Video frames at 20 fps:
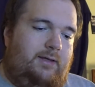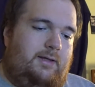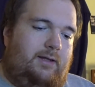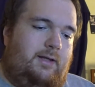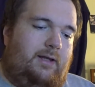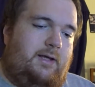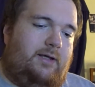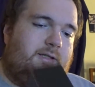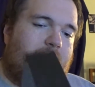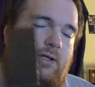
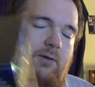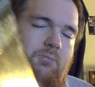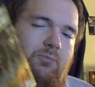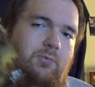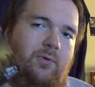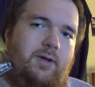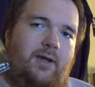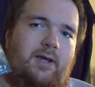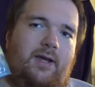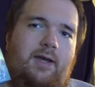Next up,
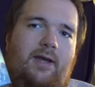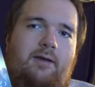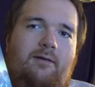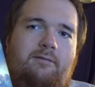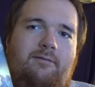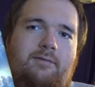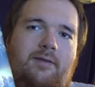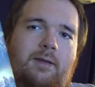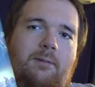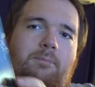we
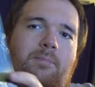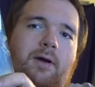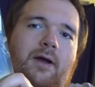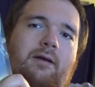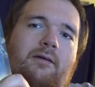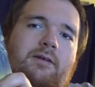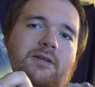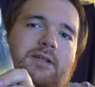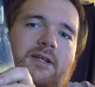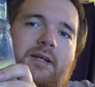have the
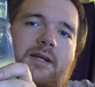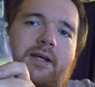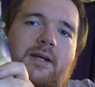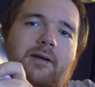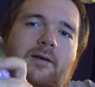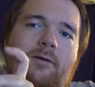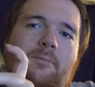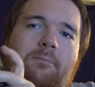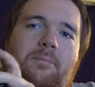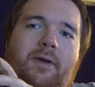Pirates of the
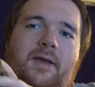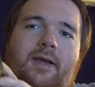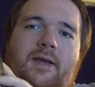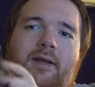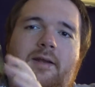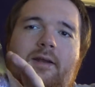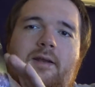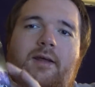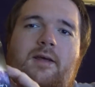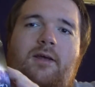
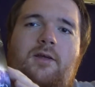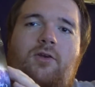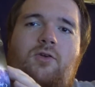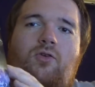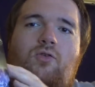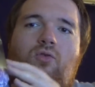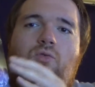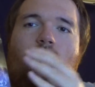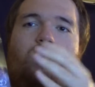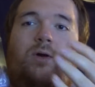Caribbean
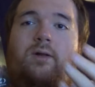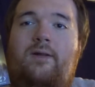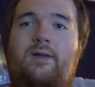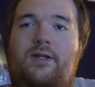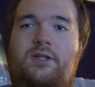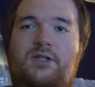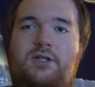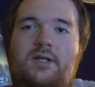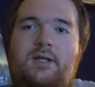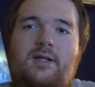
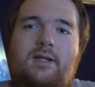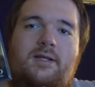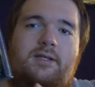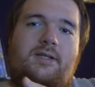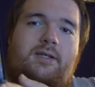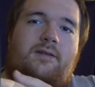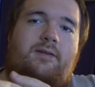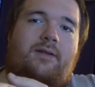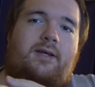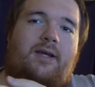trilogy.
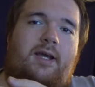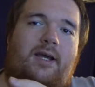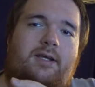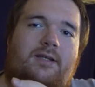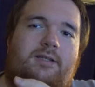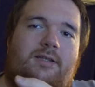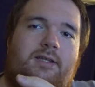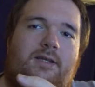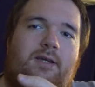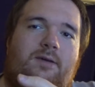This only
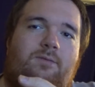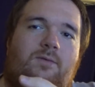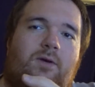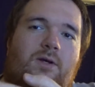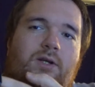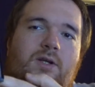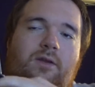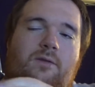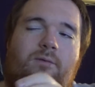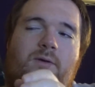has the
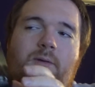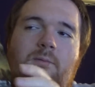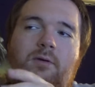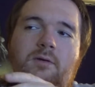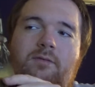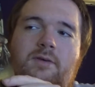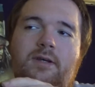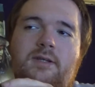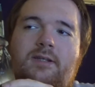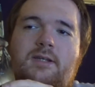first three
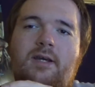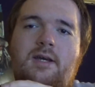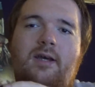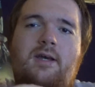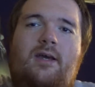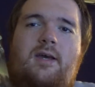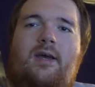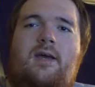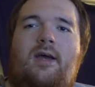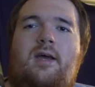movies.
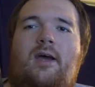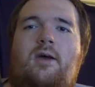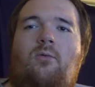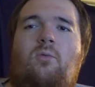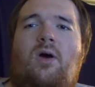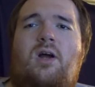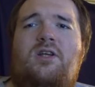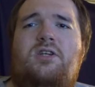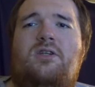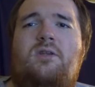
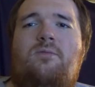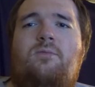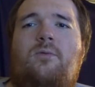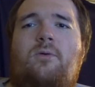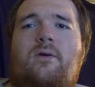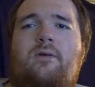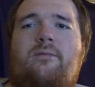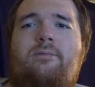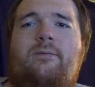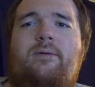Watched the
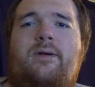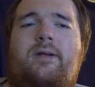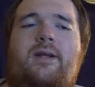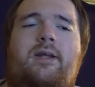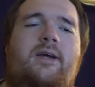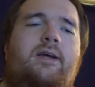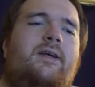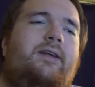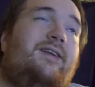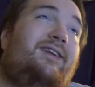fourth
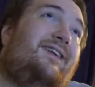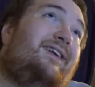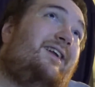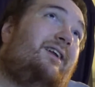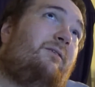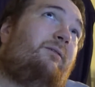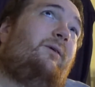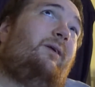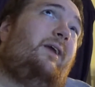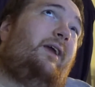one,
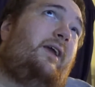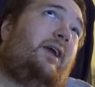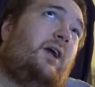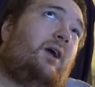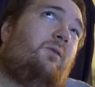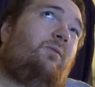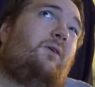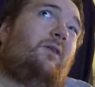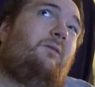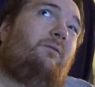didn't really
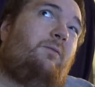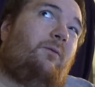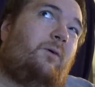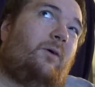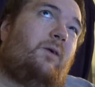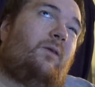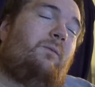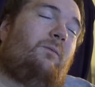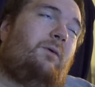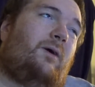care for the
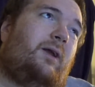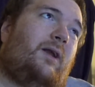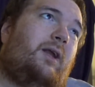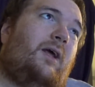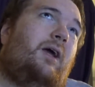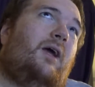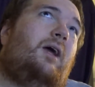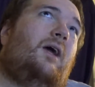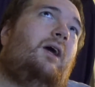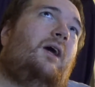fourth one.
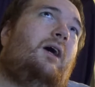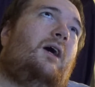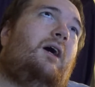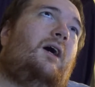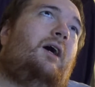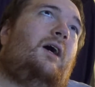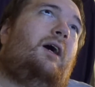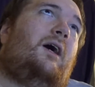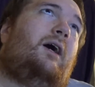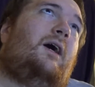
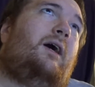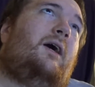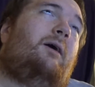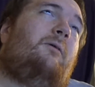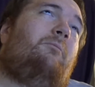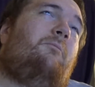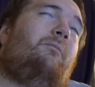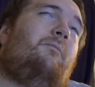Uh,